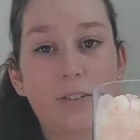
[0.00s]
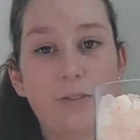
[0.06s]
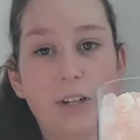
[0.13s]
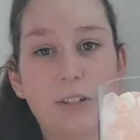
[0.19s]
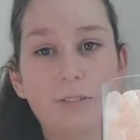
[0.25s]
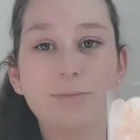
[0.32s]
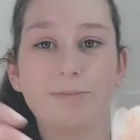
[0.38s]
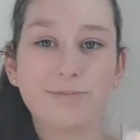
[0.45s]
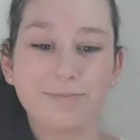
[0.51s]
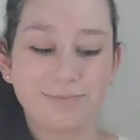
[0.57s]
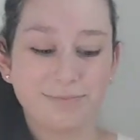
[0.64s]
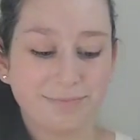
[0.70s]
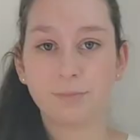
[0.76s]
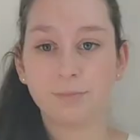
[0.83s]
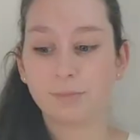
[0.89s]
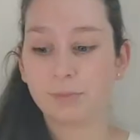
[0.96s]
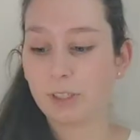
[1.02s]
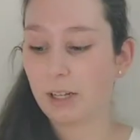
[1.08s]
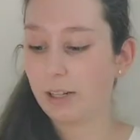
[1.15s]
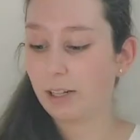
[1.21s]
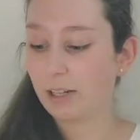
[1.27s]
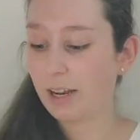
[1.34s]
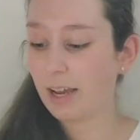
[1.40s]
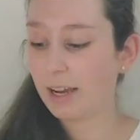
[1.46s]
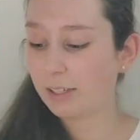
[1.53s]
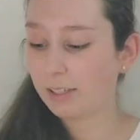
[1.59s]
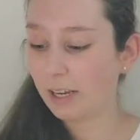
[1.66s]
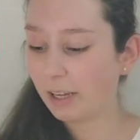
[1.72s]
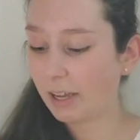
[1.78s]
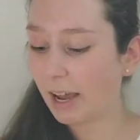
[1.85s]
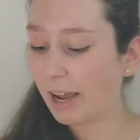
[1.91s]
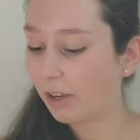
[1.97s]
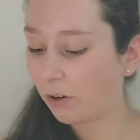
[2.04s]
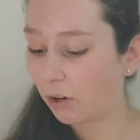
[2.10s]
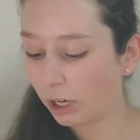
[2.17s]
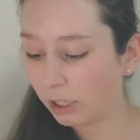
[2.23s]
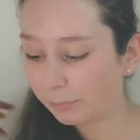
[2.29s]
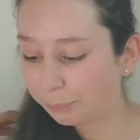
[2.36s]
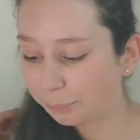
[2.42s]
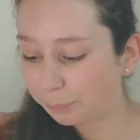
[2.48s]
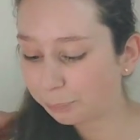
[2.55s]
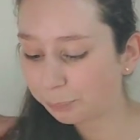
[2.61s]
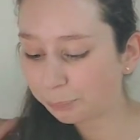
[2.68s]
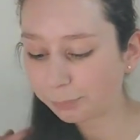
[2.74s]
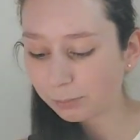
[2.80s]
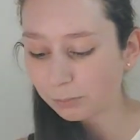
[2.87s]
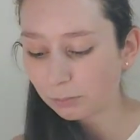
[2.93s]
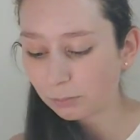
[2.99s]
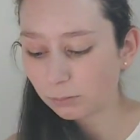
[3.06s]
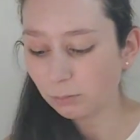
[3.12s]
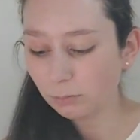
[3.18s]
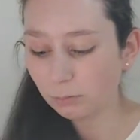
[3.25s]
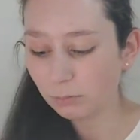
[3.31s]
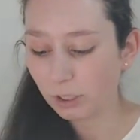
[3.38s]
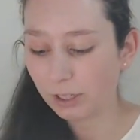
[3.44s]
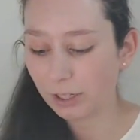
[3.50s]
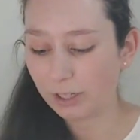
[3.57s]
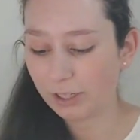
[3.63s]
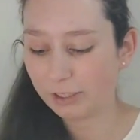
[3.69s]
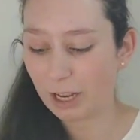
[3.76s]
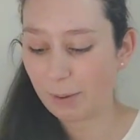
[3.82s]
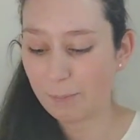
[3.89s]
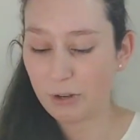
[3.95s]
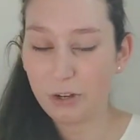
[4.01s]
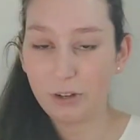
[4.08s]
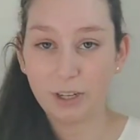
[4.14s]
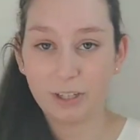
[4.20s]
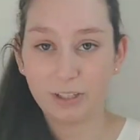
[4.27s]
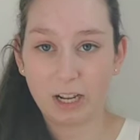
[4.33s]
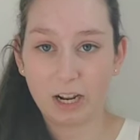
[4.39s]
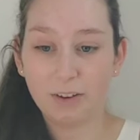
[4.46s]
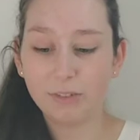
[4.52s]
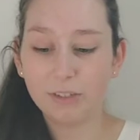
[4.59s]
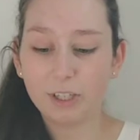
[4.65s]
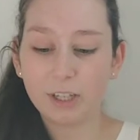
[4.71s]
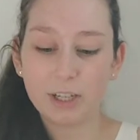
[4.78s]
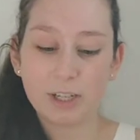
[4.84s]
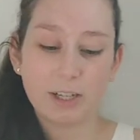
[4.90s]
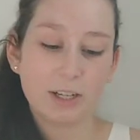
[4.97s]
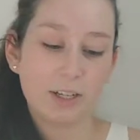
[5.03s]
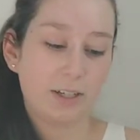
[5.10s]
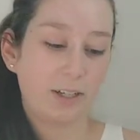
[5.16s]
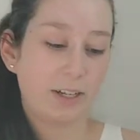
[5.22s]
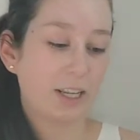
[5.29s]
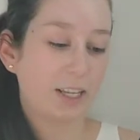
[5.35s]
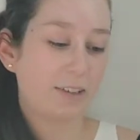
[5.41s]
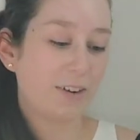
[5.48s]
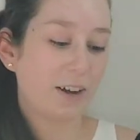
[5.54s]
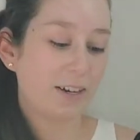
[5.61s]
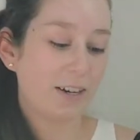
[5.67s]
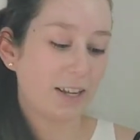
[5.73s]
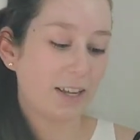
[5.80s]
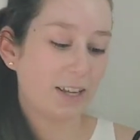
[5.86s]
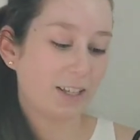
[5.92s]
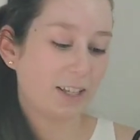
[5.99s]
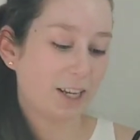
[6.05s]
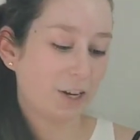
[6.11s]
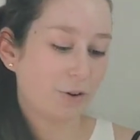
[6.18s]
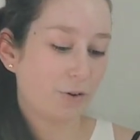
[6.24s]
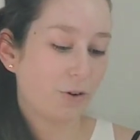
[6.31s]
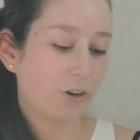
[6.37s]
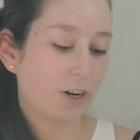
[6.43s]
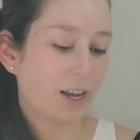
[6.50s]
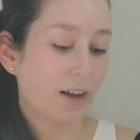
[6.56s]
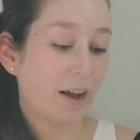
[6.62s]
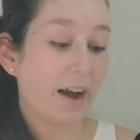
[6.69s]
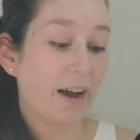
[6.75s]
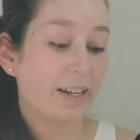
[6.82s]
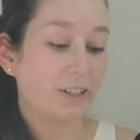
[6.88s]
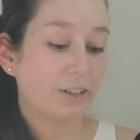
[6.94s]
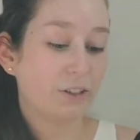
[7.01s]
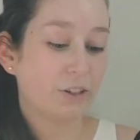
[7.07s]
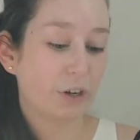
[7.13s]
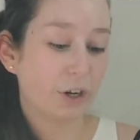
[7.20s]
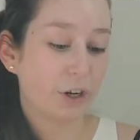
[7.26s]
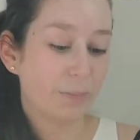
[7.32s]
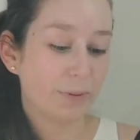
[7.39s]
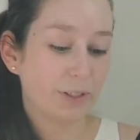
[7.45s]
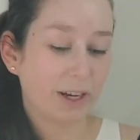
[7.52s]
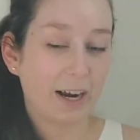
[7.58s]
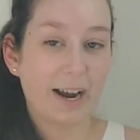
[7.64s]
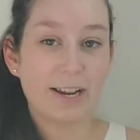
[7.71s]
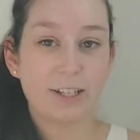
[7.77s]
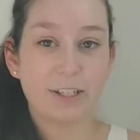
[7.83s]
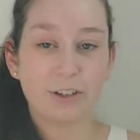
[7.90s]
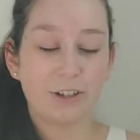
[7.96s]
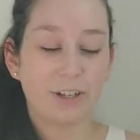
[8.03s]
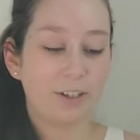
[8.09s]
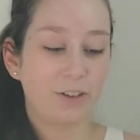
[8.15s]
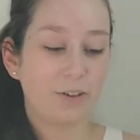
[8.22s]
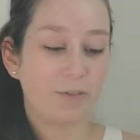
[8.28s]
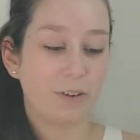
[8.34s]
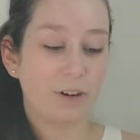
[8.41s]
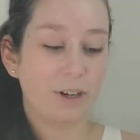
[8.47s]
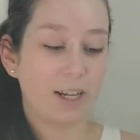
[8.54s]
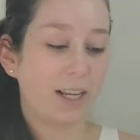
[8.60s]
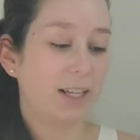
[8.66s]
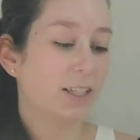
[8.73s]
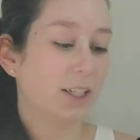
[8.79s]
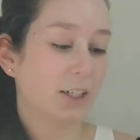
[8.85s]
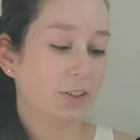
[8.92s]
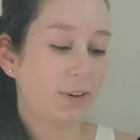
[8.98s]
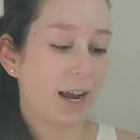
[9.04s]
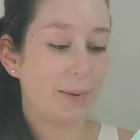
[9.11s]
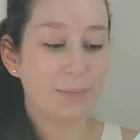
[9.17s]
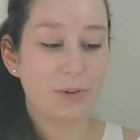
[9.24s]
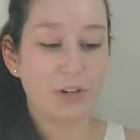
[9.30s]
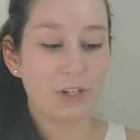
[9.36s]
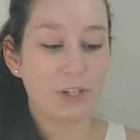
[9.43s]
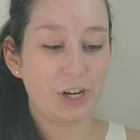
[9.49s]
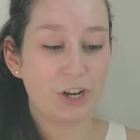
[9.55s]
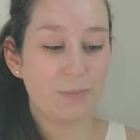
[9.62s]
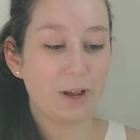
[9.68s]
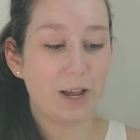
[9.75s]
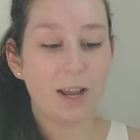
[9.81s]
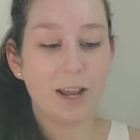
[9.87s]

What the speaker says: as well. The next thing I got is some beauty stuff. This one is the cooling ice globes. I saw this over on Instagram, YouTube